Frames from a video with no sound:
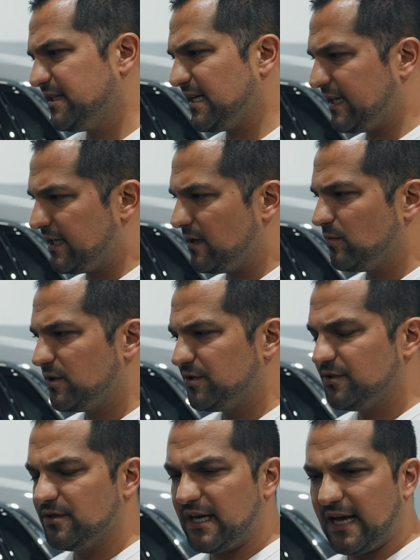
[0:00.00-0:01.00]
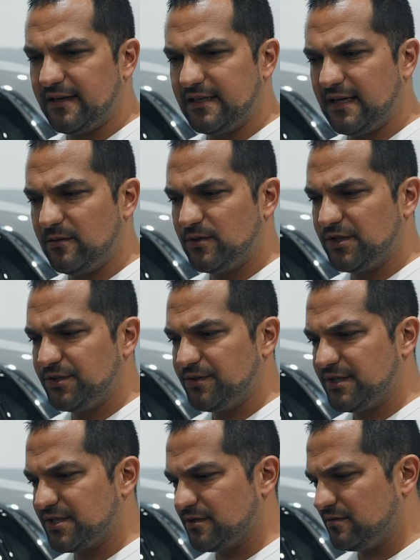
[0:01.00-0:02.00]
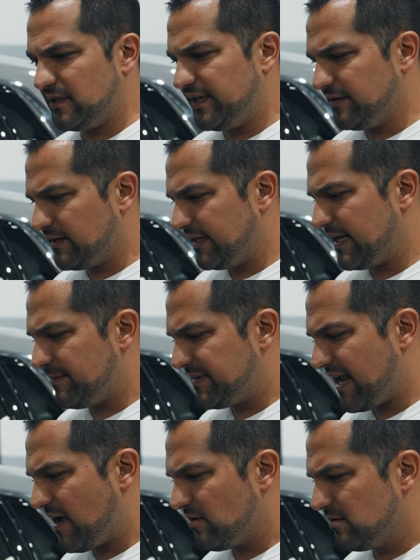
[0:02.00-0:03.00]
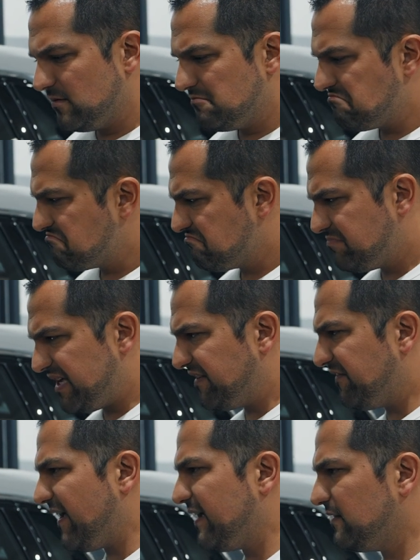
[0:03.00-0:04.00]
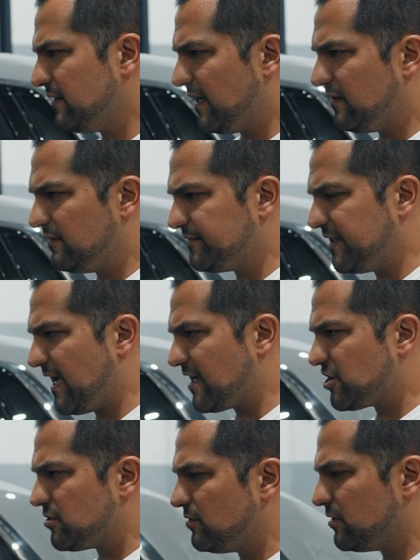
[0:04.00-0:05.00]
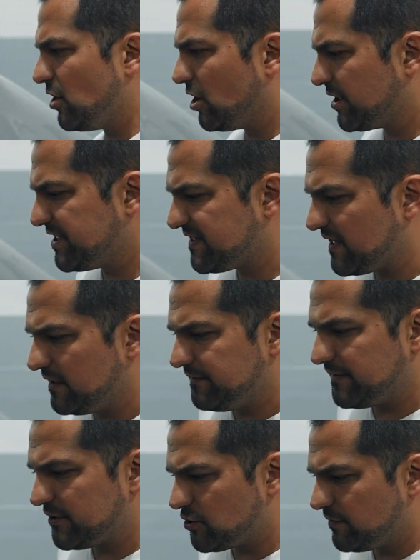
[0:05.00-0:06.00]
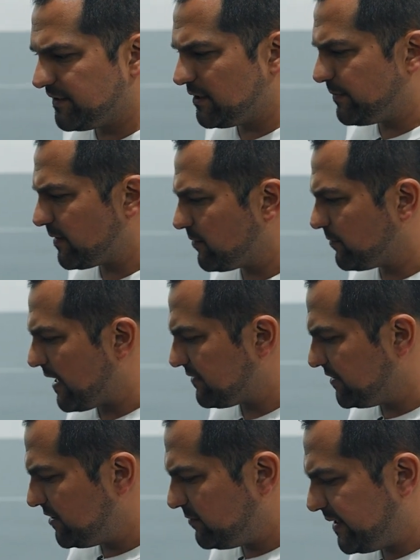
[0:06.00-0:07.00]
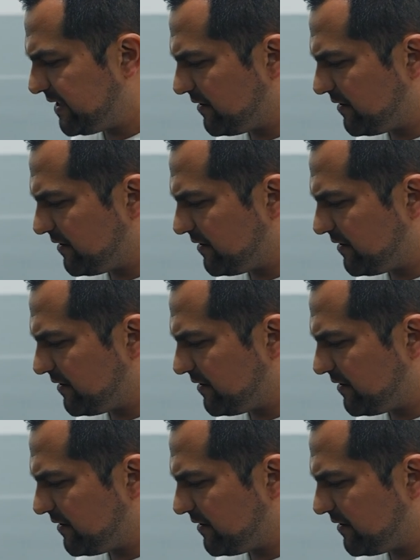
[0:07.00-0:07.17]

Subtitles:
Did I not want to do it? How did I want to do it? So here I am now. Big fan now of the actual car itself. I drove it around a little bit.